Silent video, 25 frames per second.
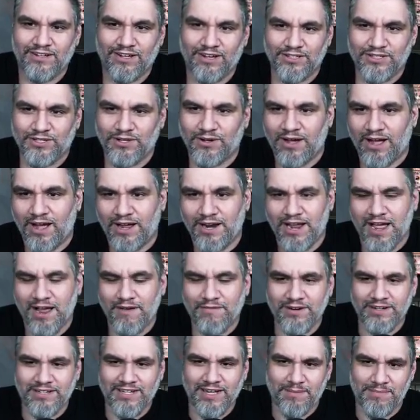Also, uh,
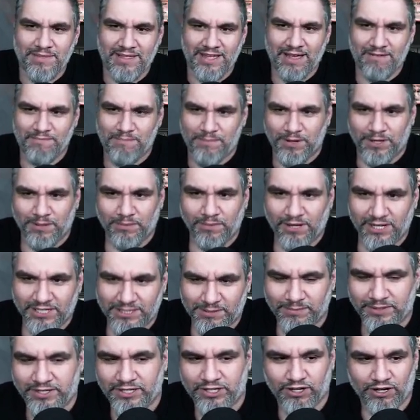every time they have bitter
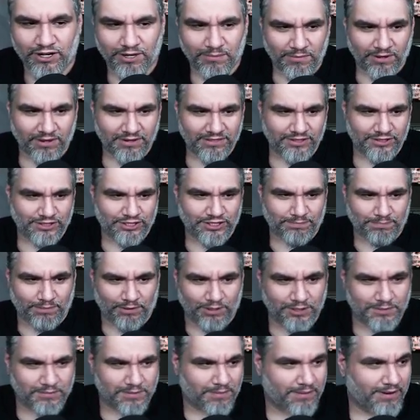blossom and Yawgmoth, it just
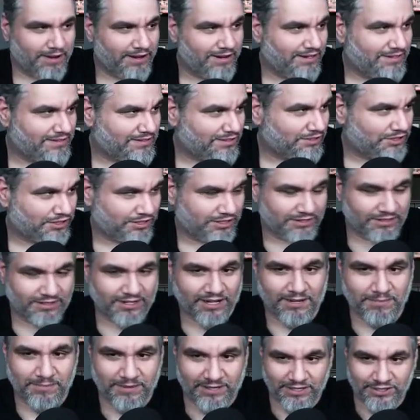blows my mind. It's such a good
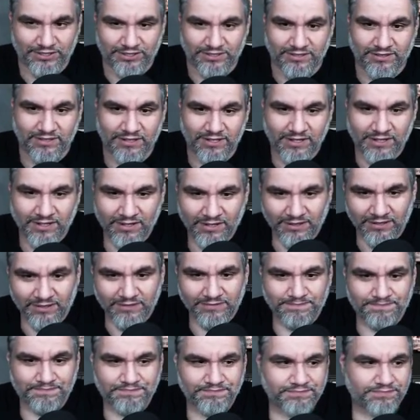combination.
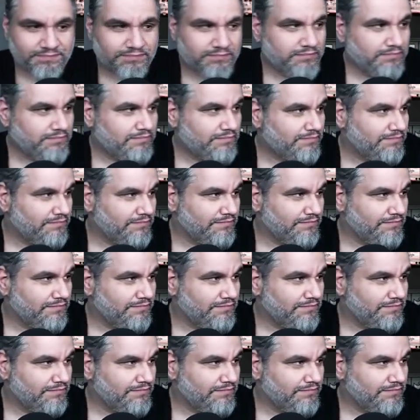Yeah, it's pretty good.